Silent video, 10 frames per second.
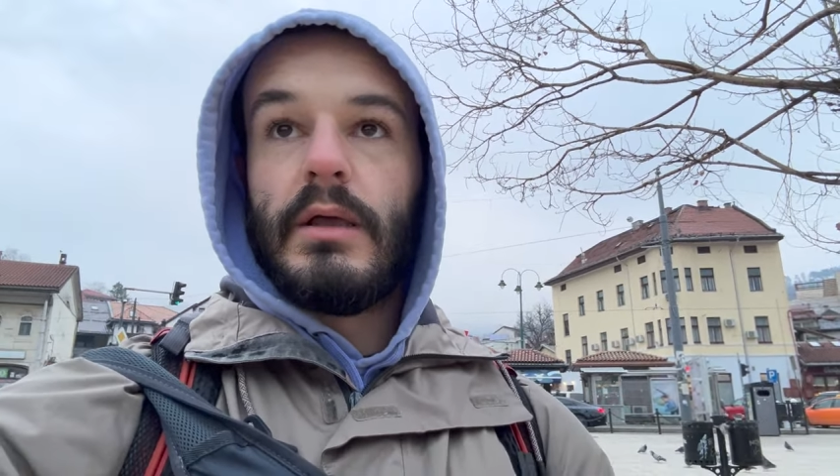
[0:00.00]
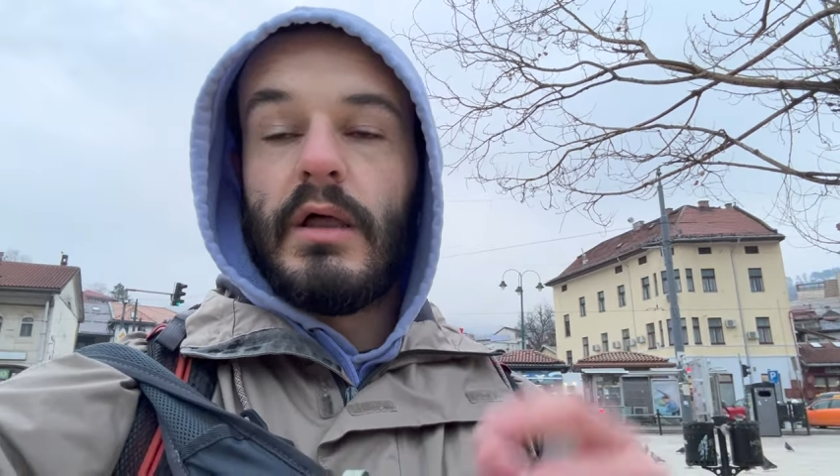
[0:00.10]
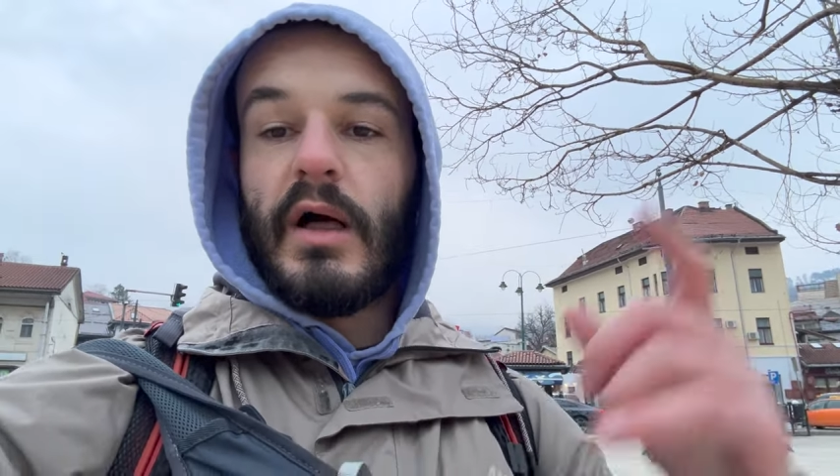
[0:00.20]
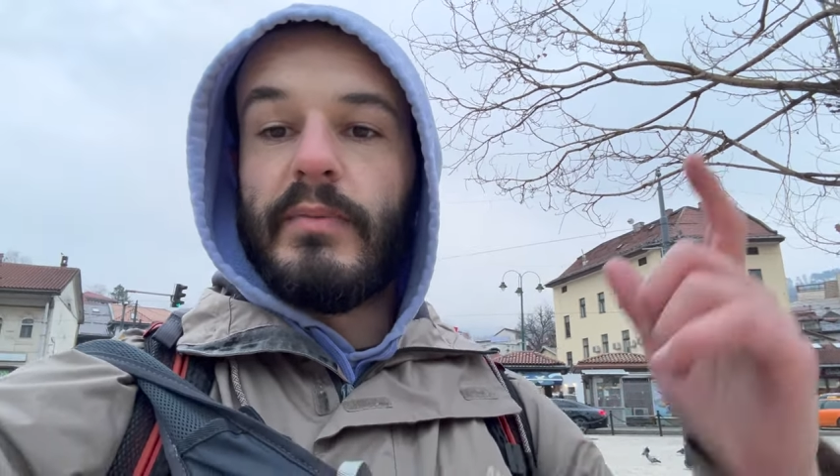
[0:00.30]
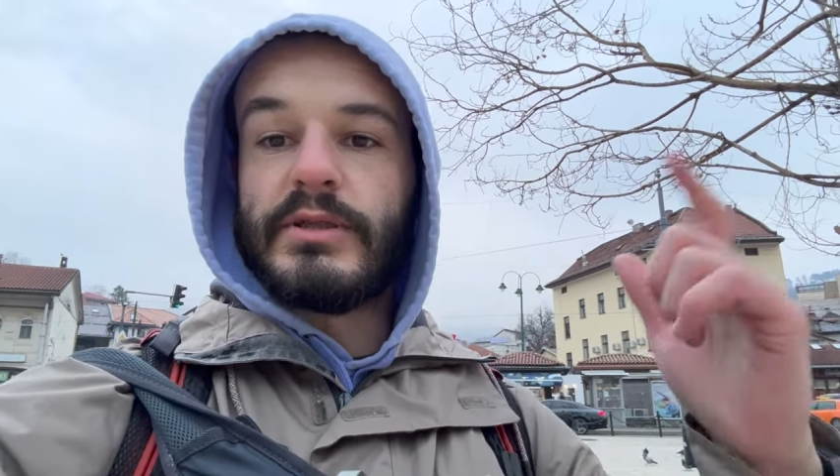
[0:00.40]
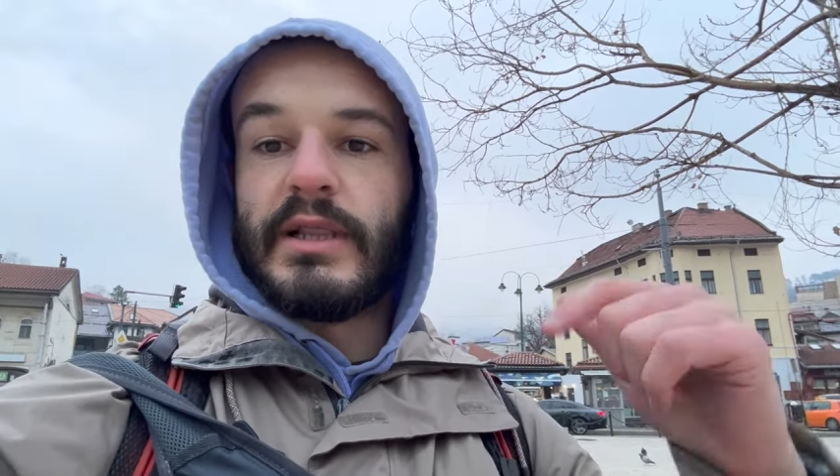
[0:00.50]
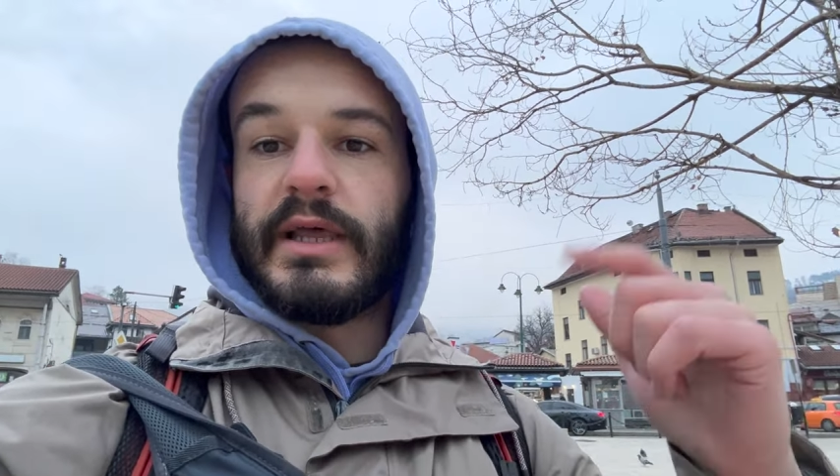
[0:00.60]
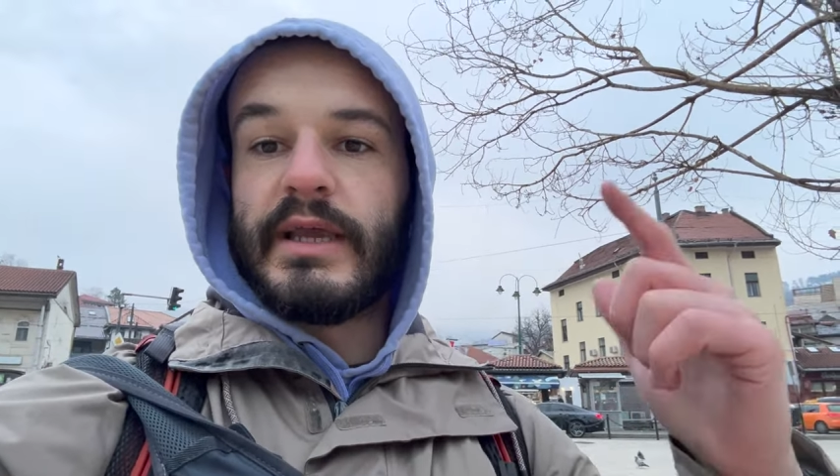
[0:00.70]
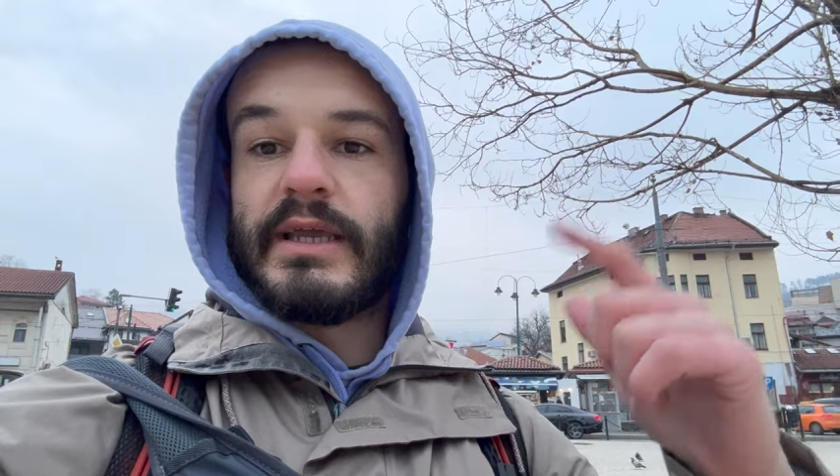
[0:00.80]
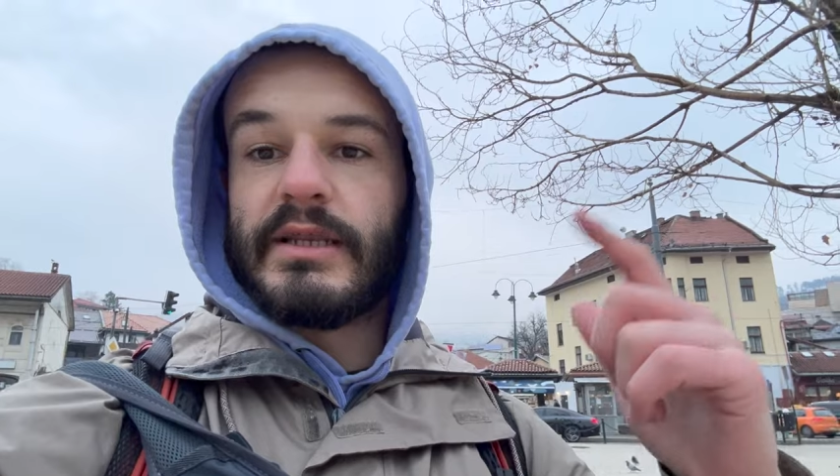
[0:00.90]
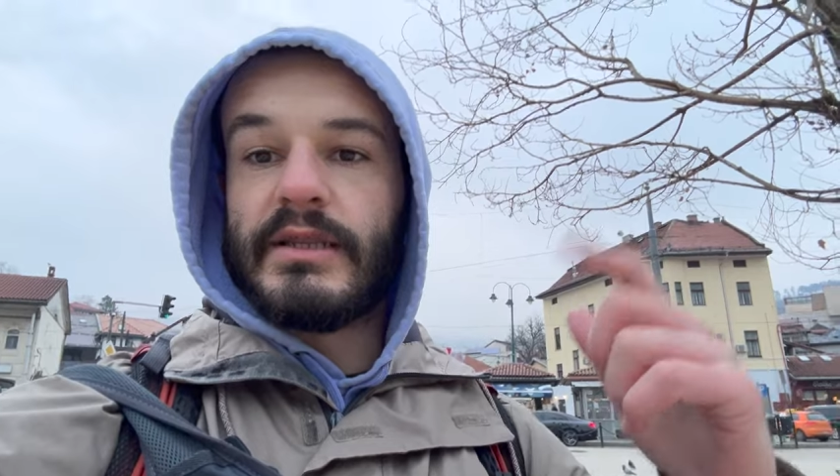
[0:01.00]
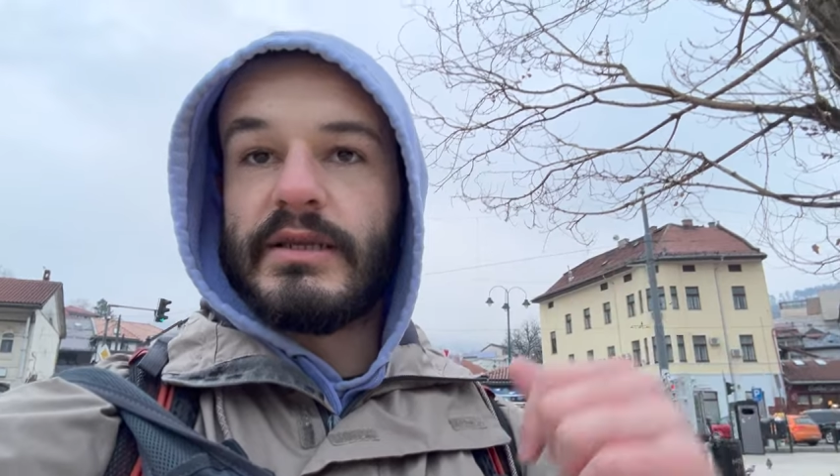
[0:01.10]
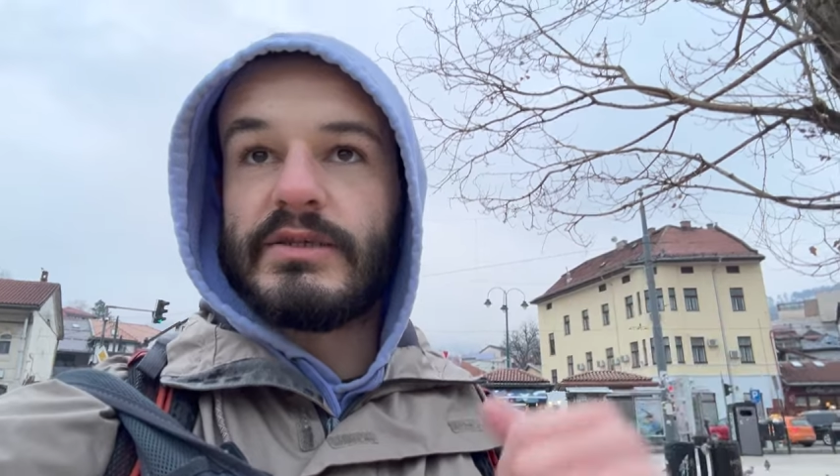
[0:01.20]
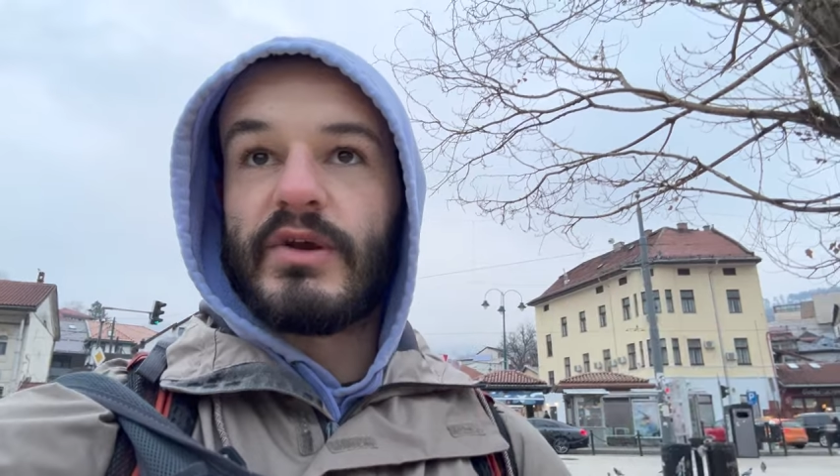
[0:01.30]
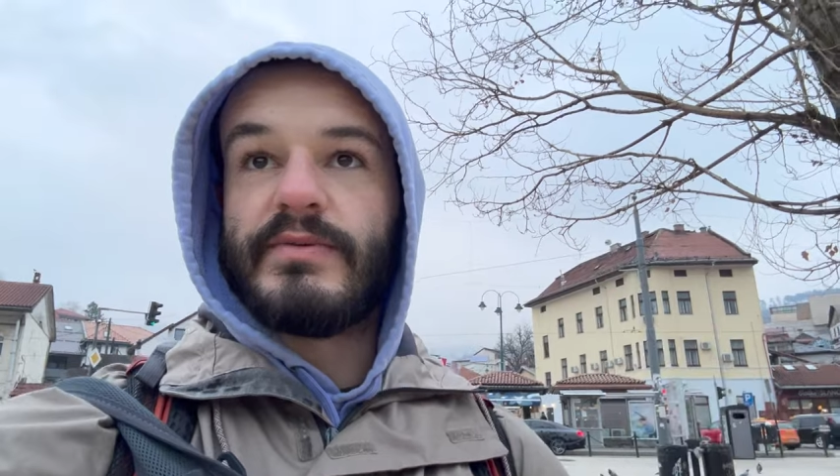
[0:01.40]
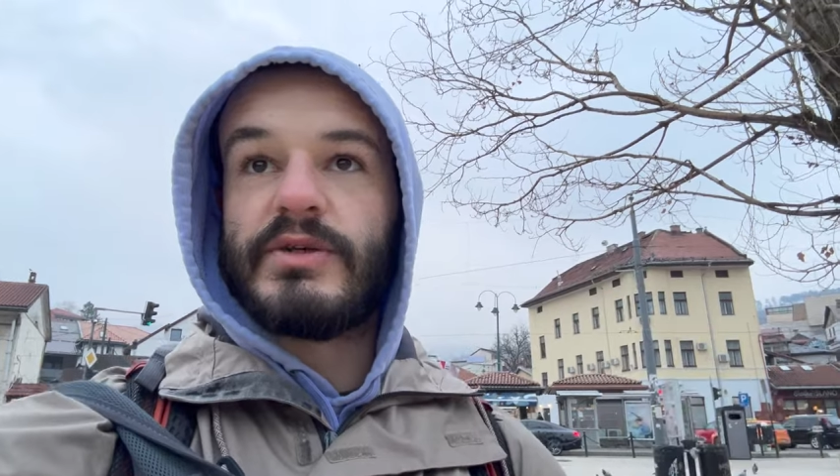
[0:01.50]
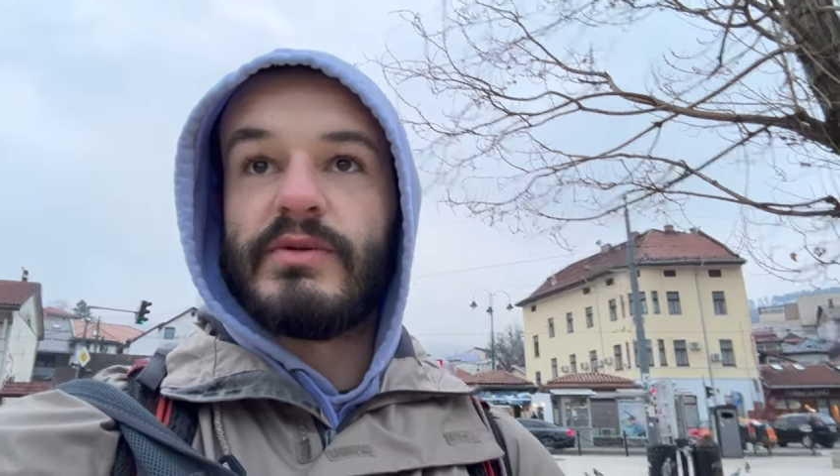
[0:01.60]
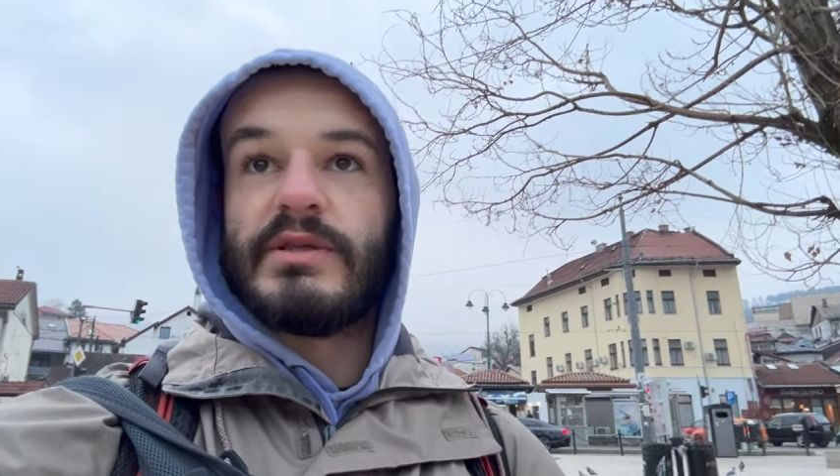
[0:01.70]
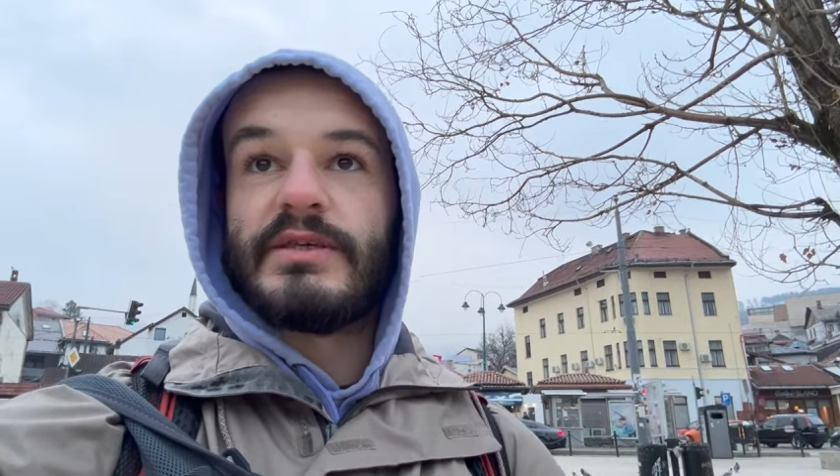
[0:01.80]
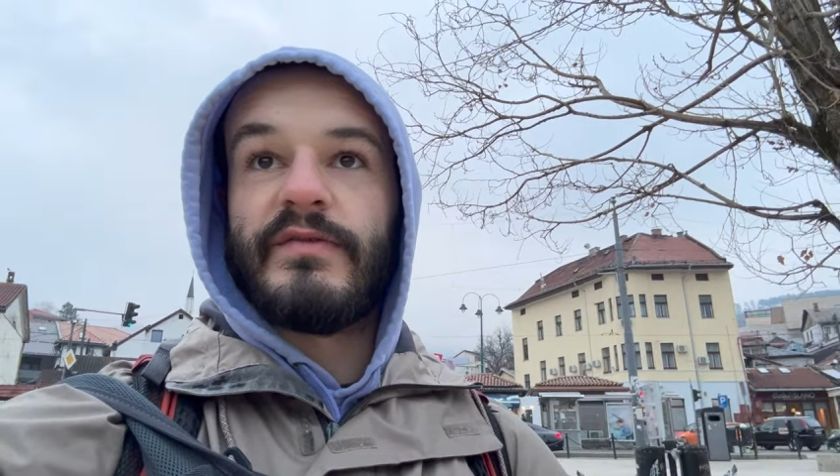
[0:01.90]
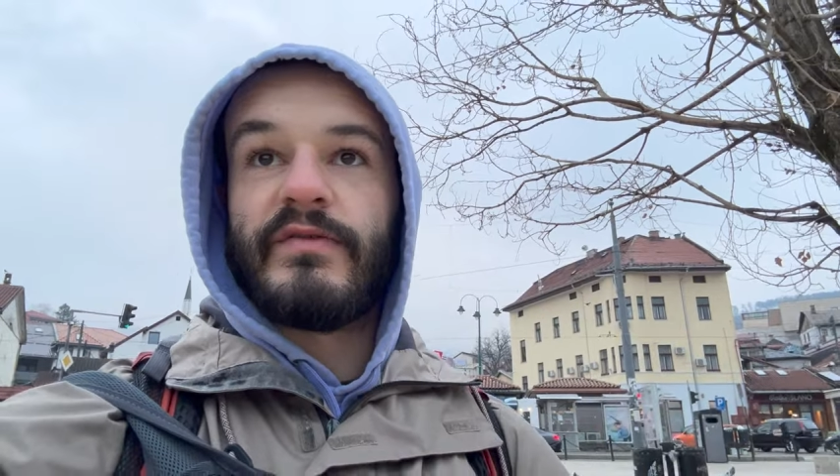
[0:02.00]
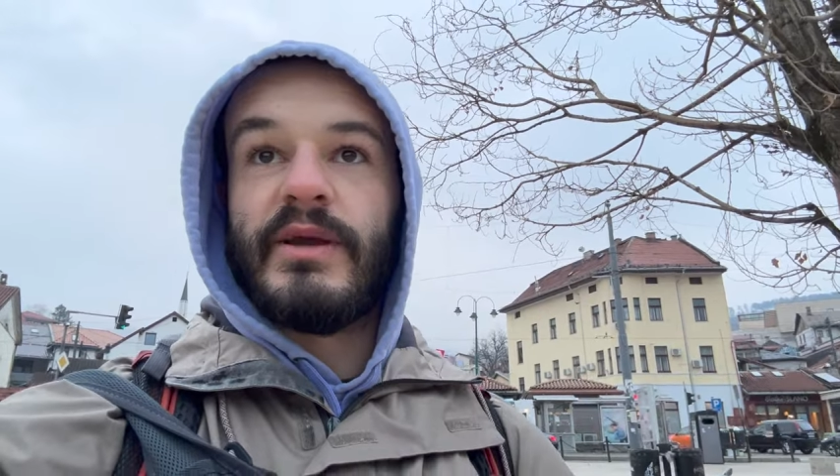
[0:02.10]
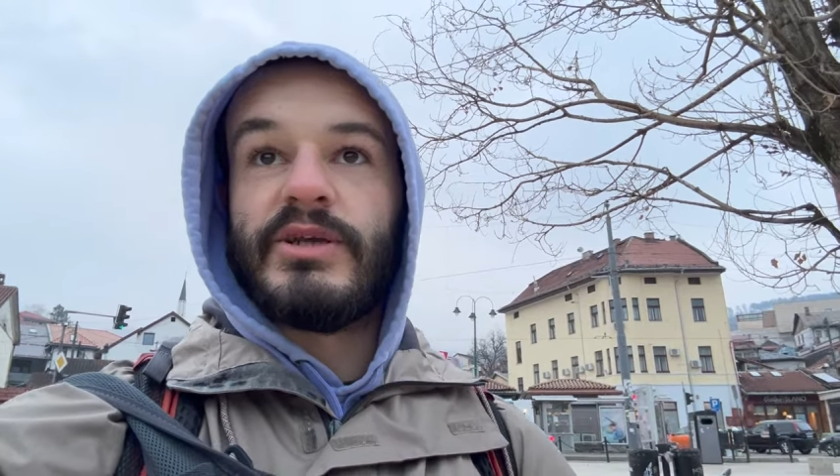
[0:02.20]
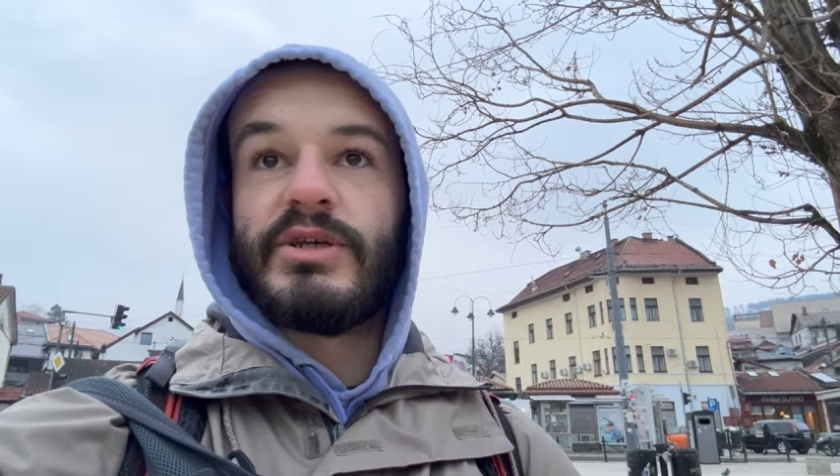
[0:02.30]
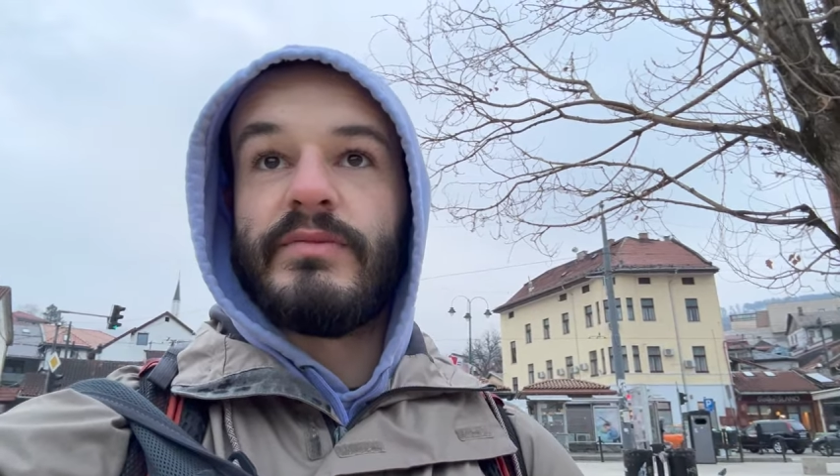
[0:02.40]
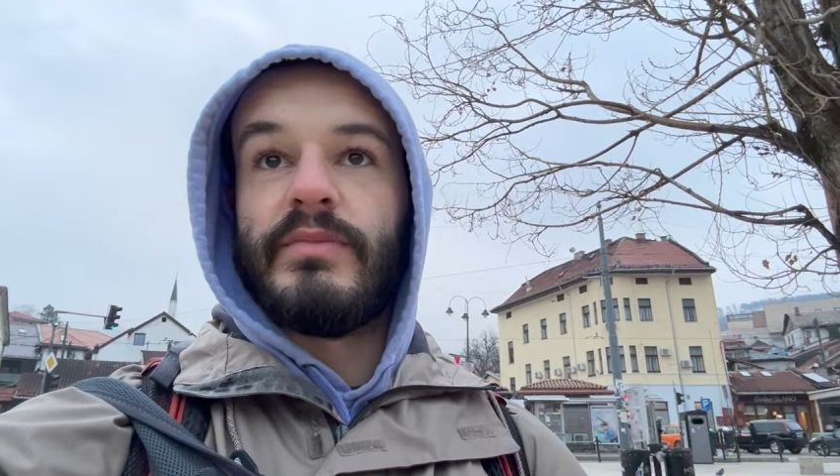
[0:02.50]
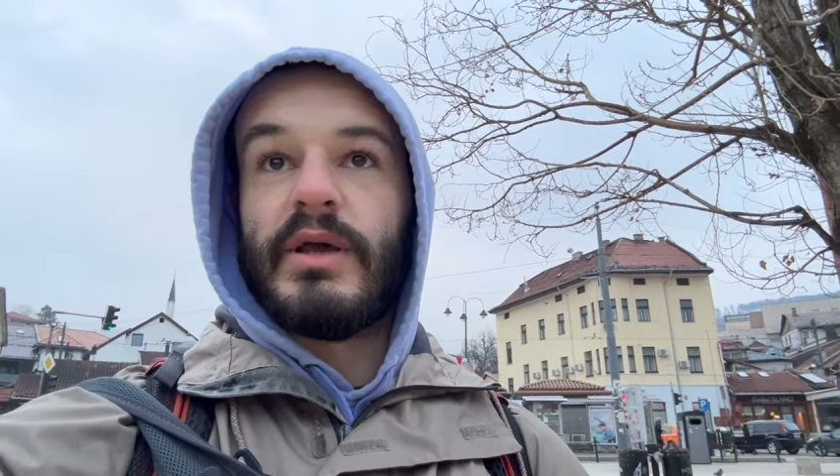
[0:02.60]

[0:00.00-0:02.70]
I'll put the link in the description with his information.